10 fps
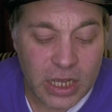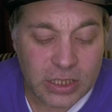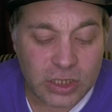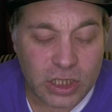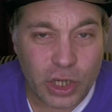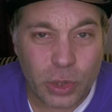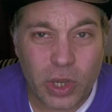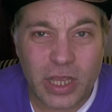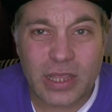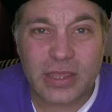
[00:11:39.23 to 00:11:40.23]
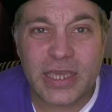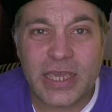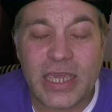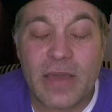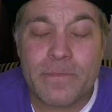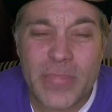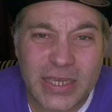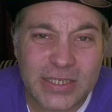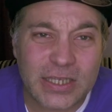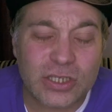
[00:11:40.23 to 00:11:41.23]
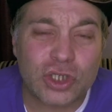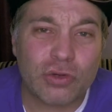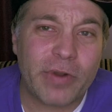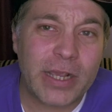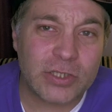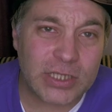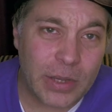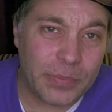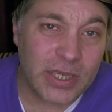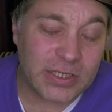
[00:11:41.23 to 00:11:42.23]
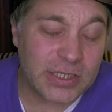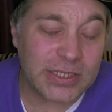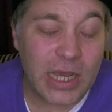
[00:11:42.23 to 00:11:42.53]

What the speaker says: So the surround sound mixes,